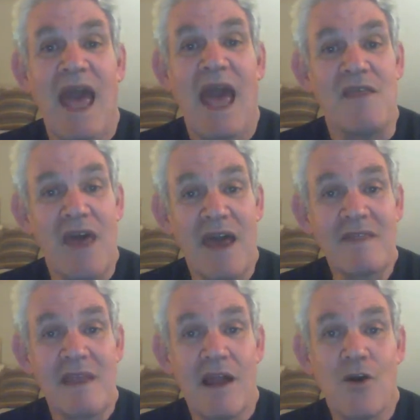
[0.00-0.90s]
And
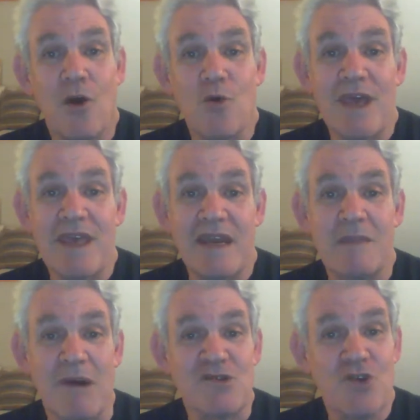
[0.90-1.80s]
then I'll go look again at
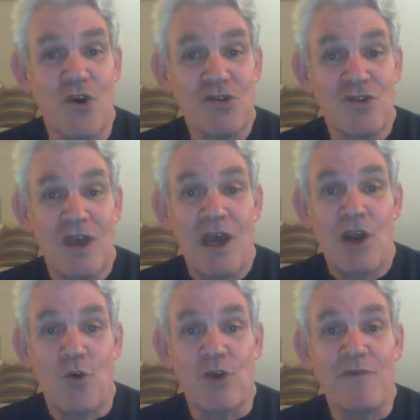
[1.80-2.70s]
my stocks,
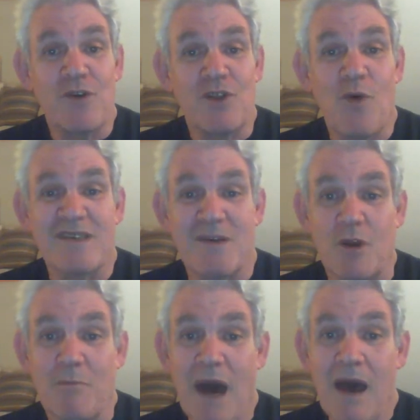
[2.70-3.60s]
looking for the ones I want
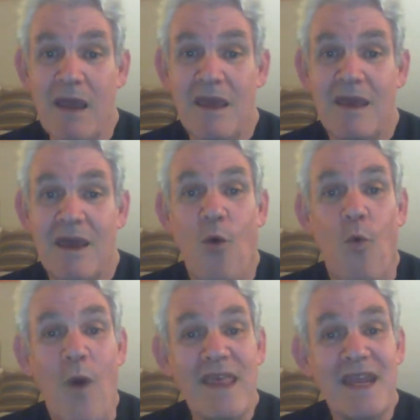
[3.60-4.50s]
to buy,
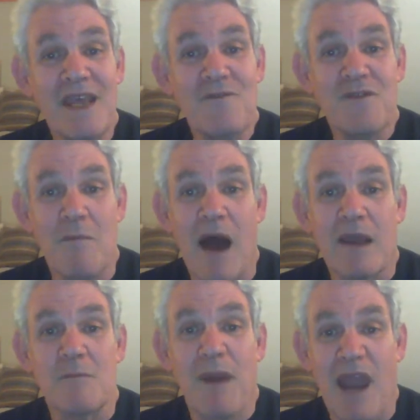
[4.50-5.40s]
when and if the
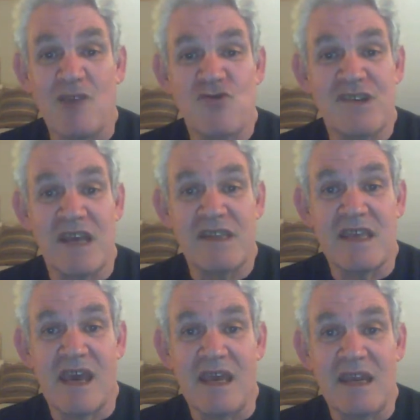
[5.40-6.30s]
market plunges yet
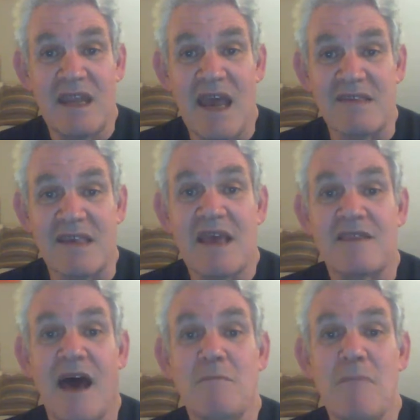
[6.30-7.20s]
again, as it had
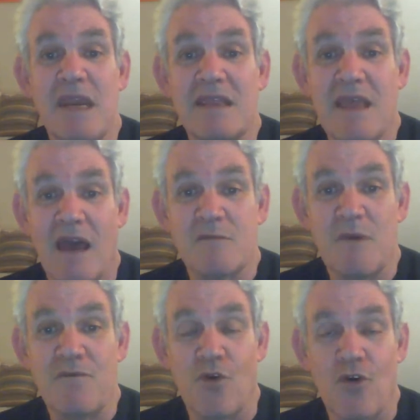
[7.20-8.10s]
done many times
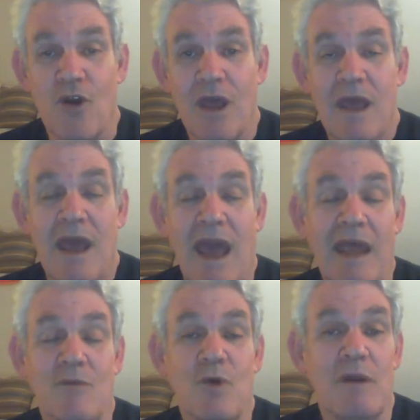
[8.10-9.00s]
before
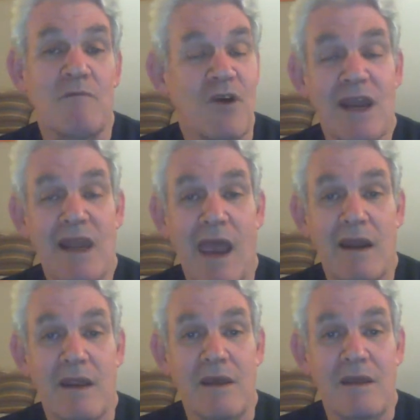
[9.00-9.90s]
and will very
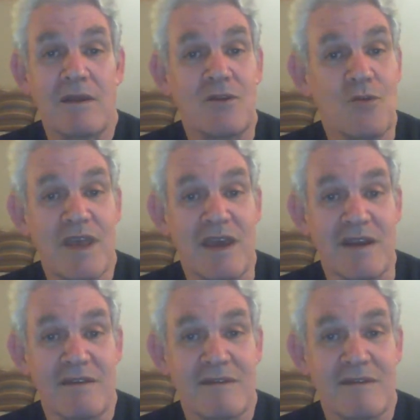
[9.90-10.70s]
likely do again.